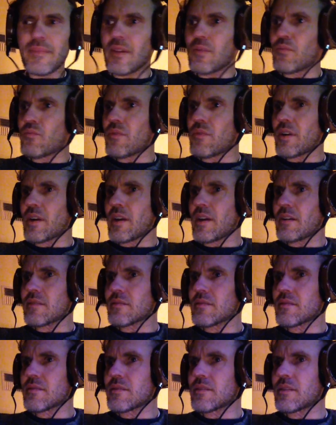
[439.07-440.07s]
What
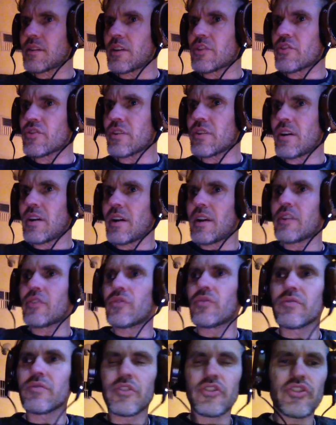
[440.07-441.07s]
else did I try?
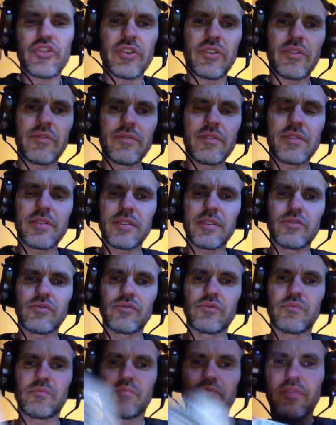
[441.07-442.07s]
Nora Jones,
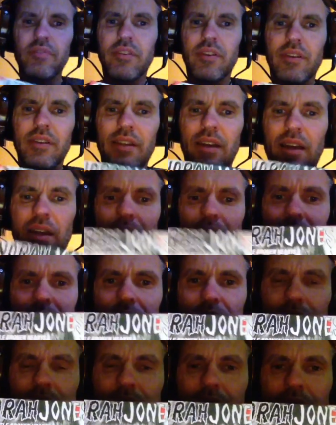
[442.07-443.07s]
Little Broken
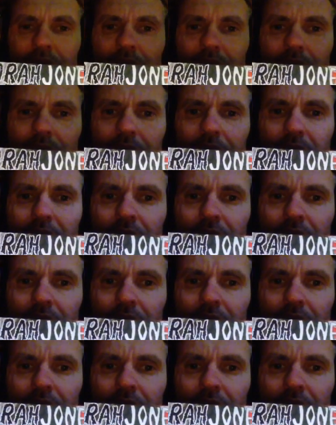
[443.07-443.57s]
Hearts, also